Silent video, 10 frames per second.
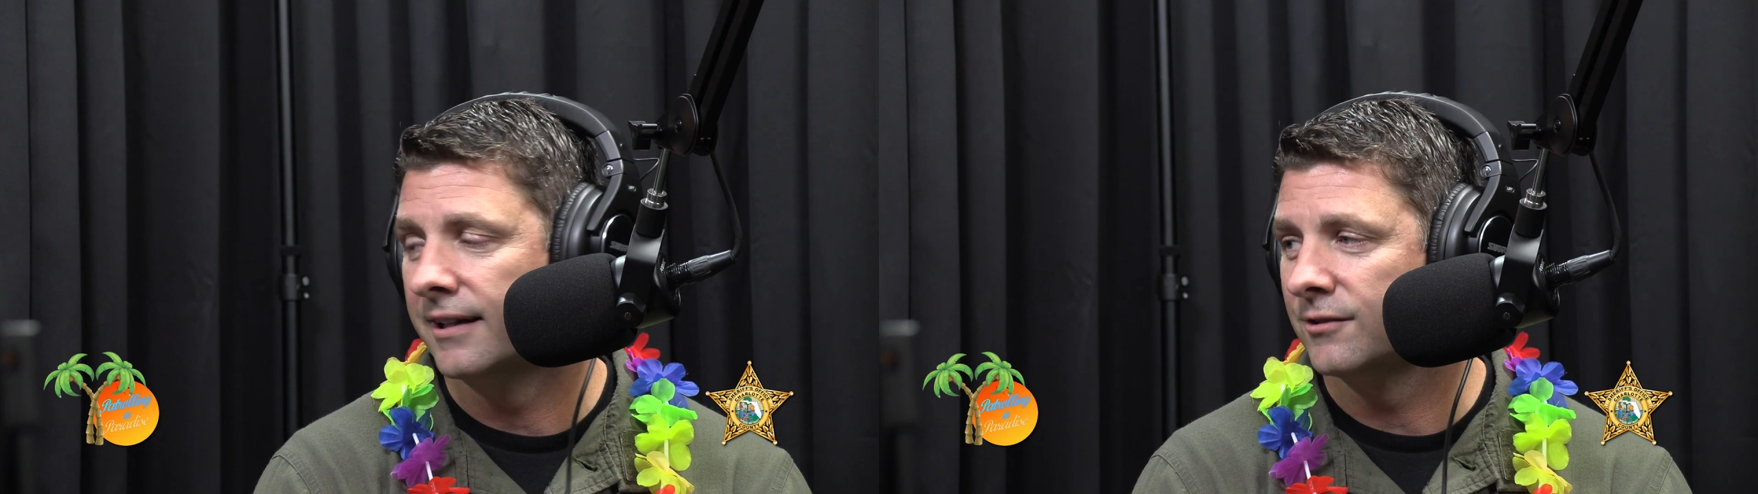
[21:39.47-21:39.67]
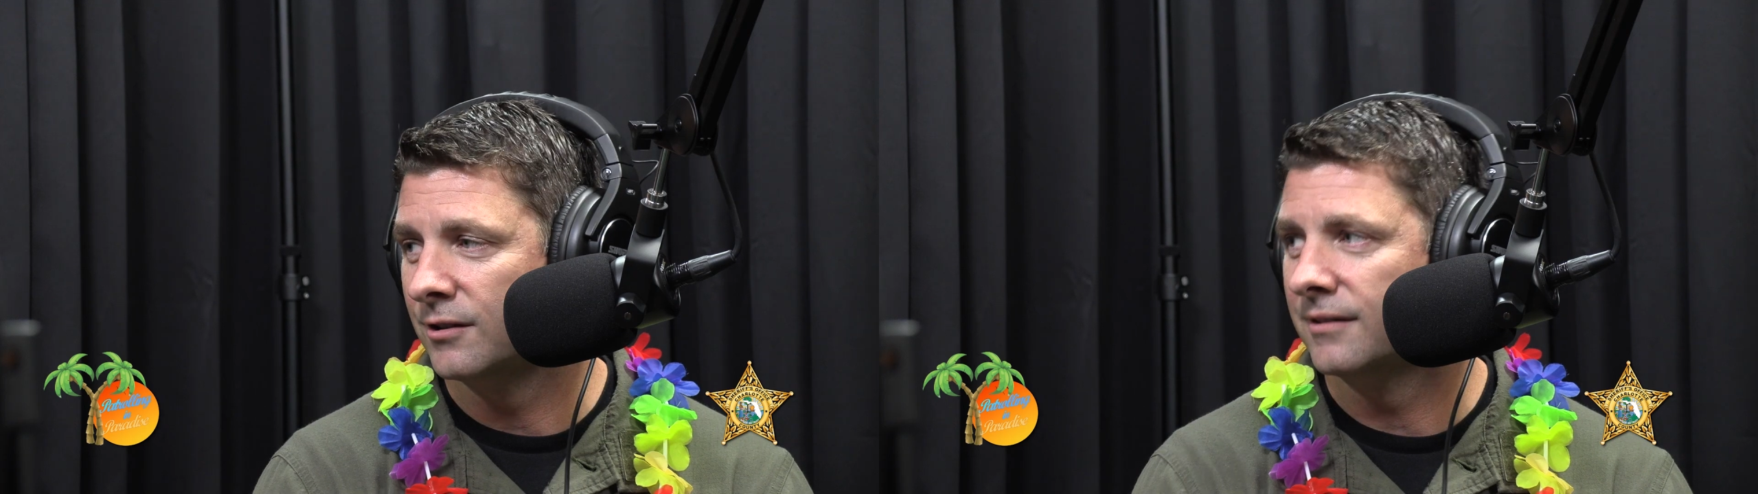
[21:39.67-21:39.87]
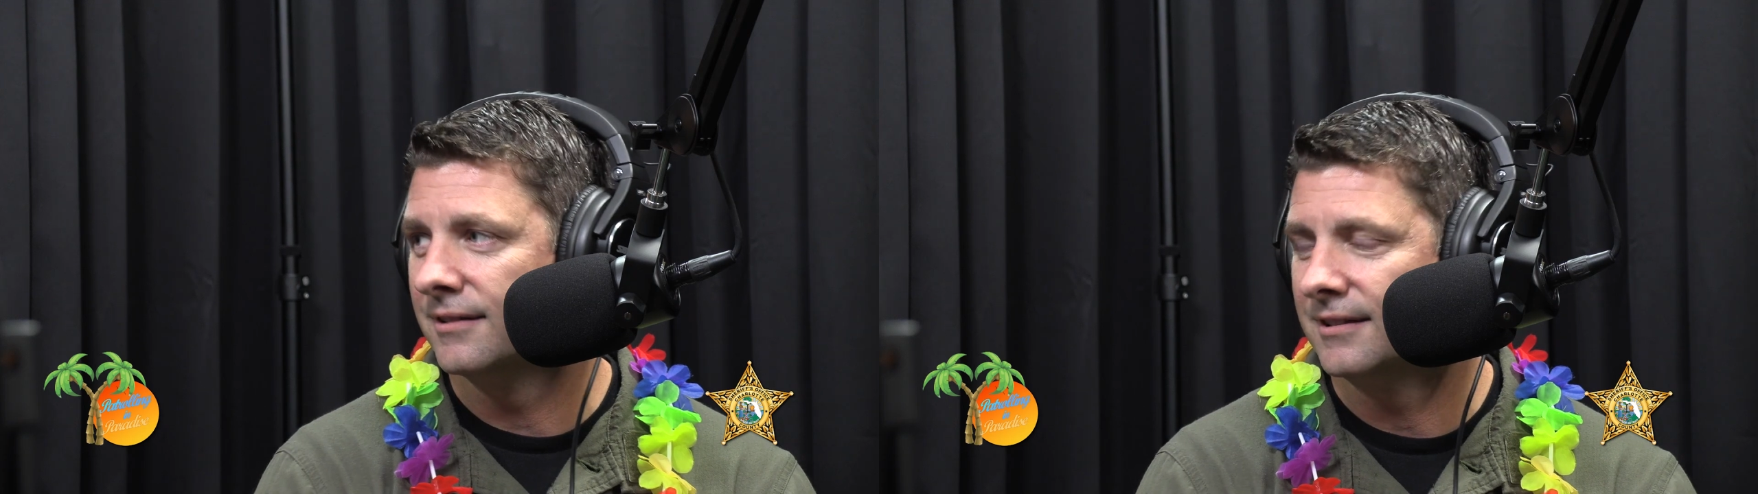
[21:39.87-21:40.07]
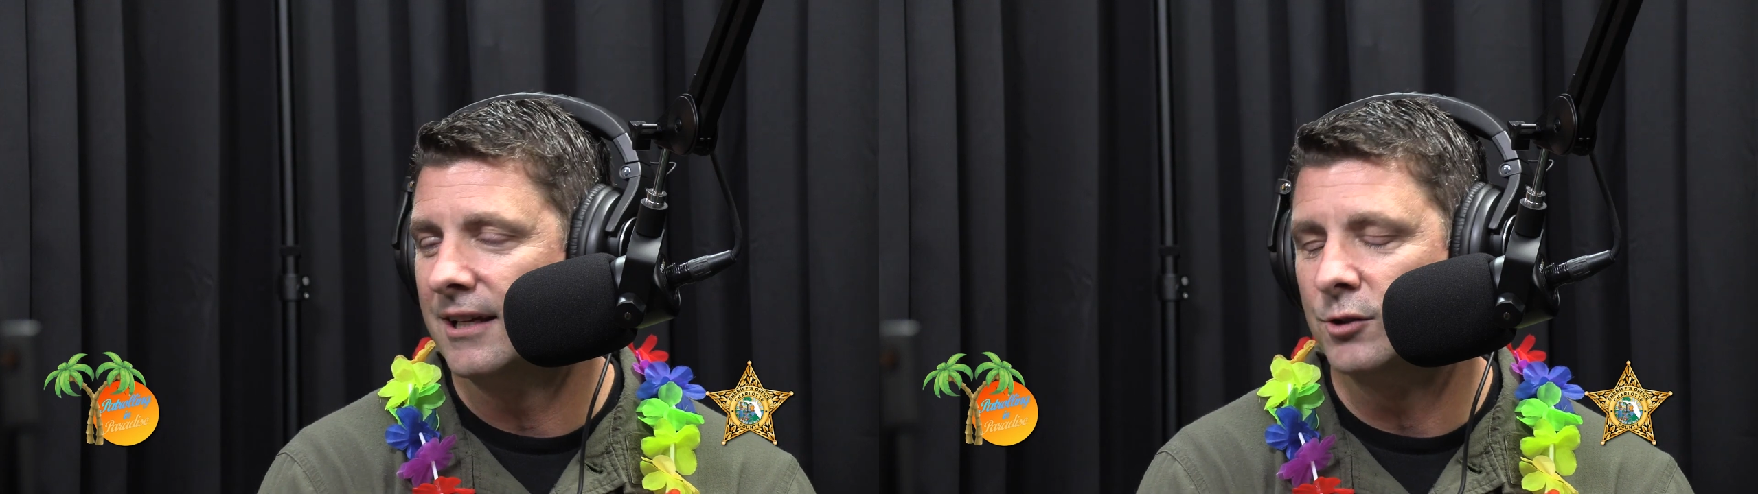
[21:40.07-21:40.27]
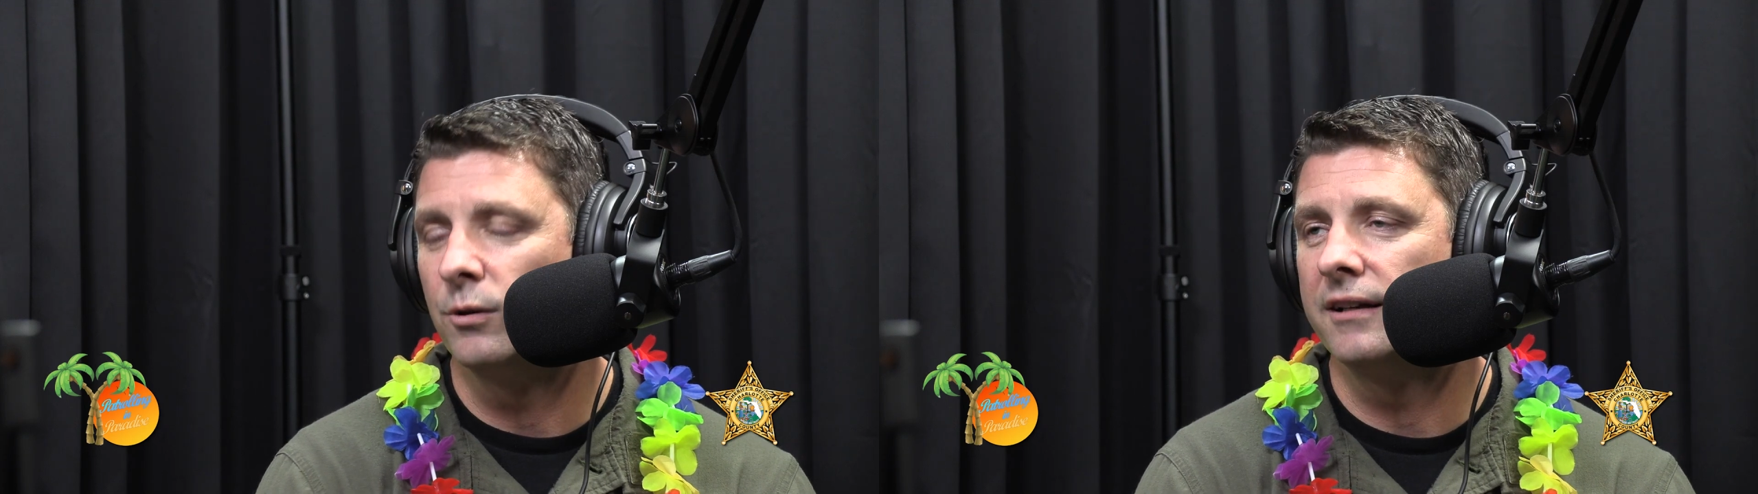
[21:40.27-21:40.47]
So
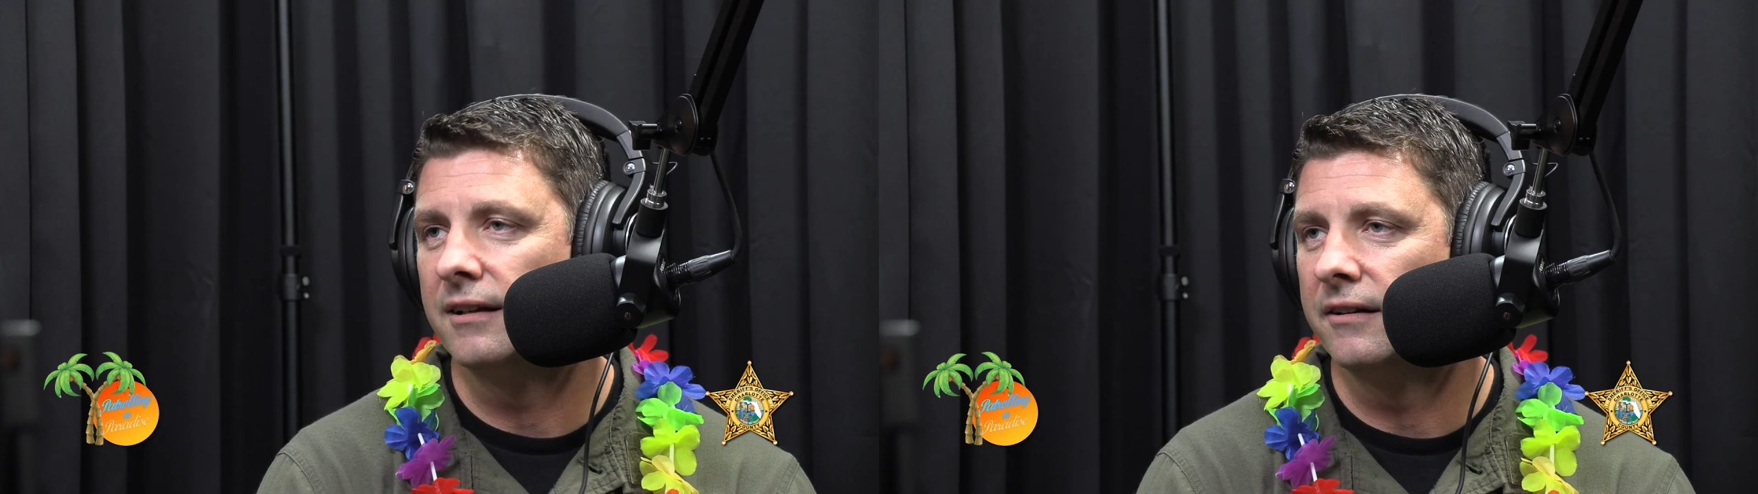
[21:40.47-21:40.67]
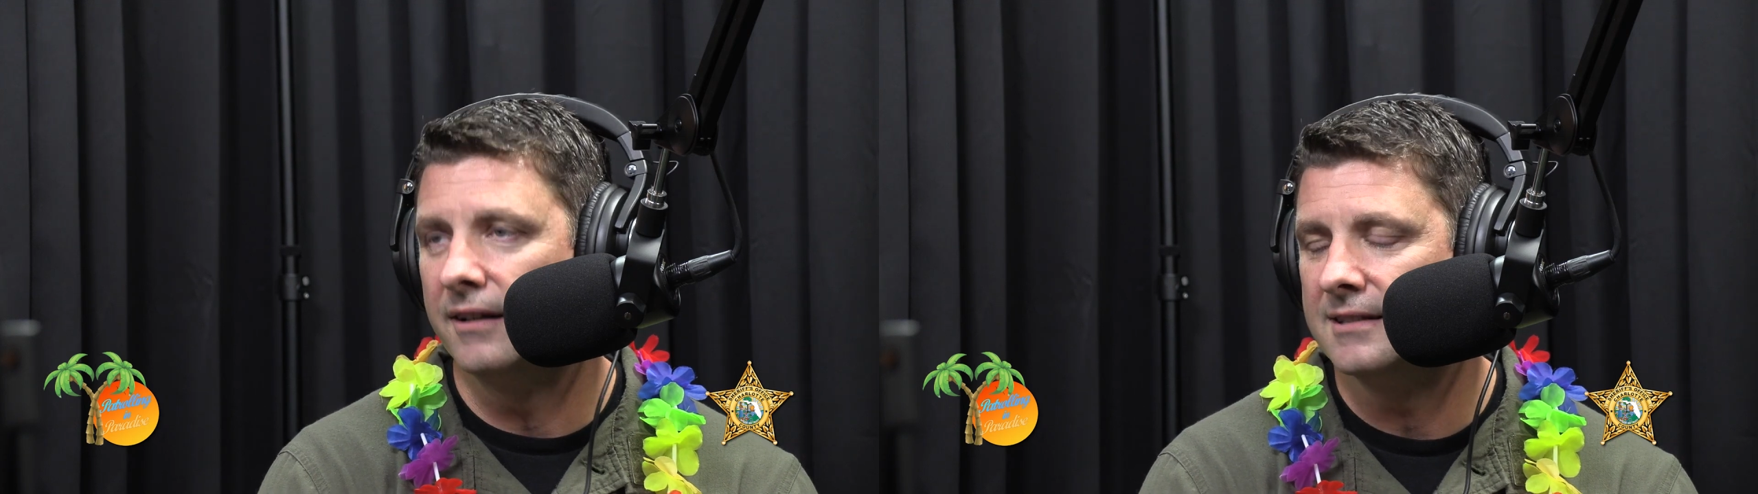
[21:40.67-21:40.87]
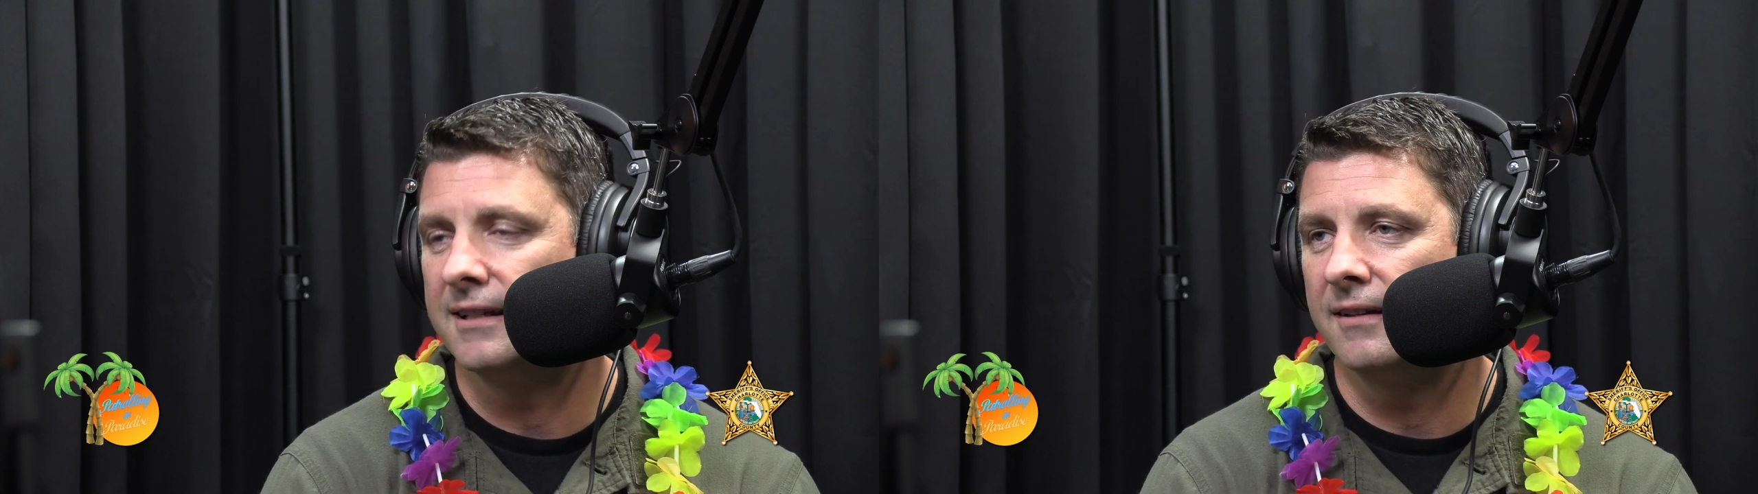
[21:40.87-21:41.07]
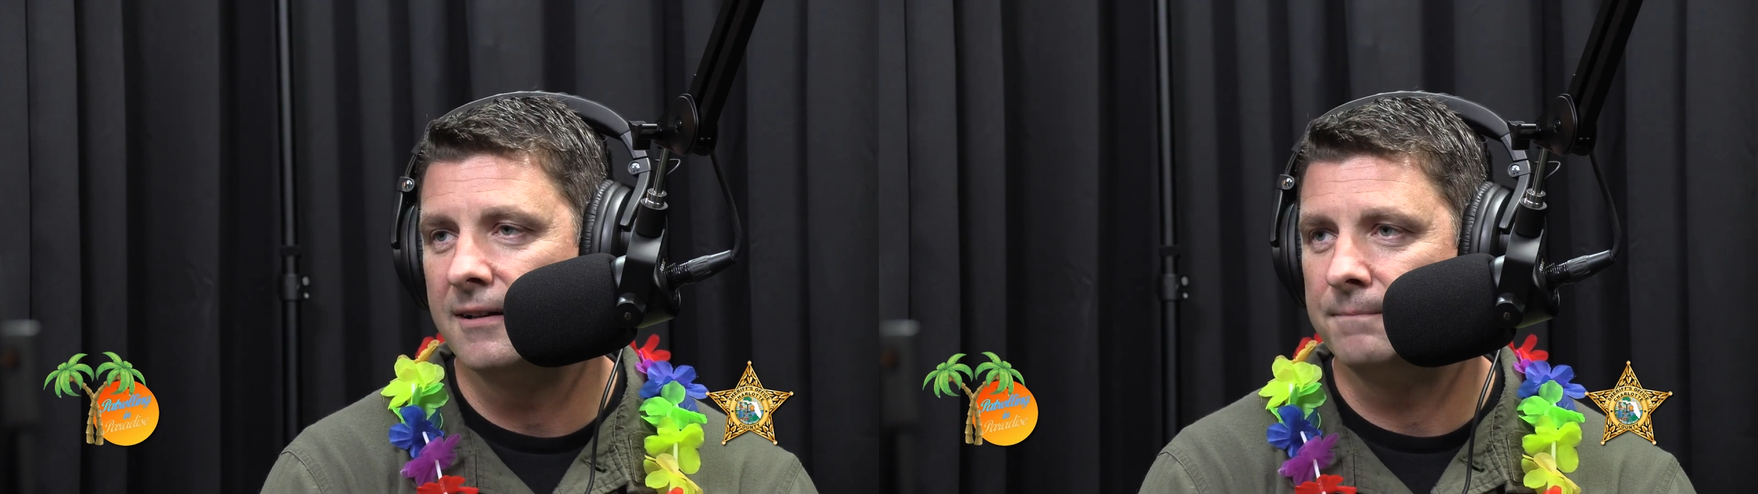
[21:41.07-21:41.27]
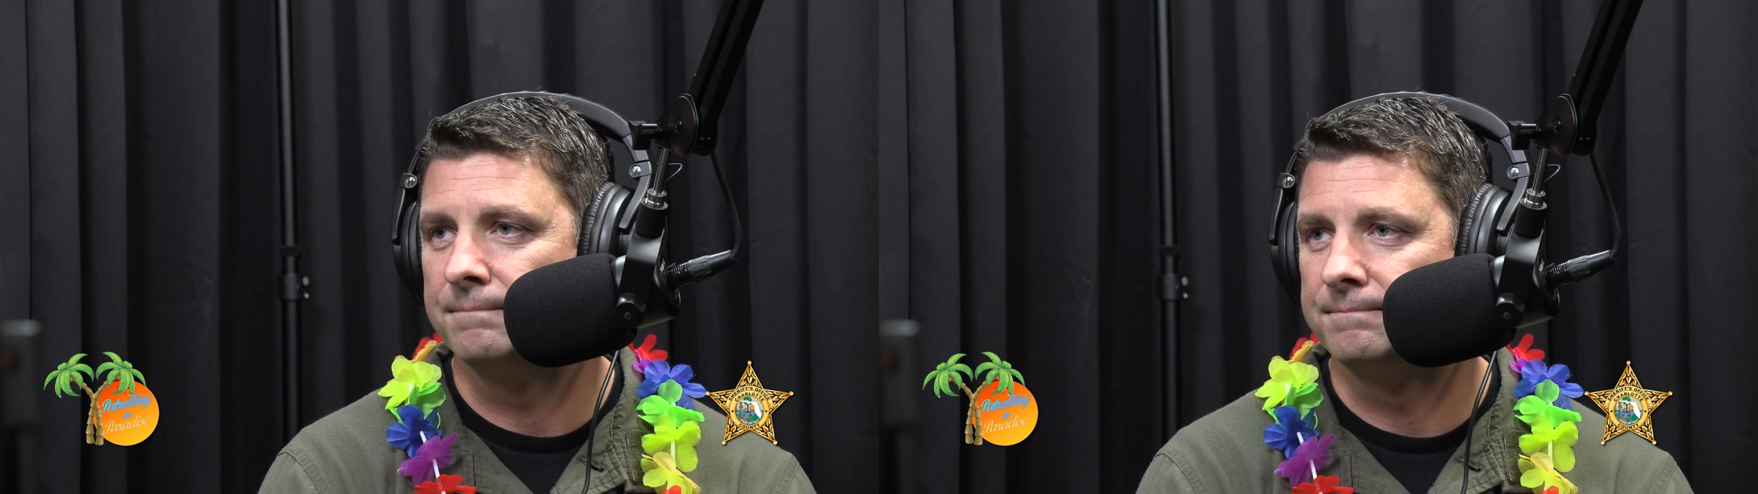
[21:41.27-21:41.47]
it's great to hear you guys say that.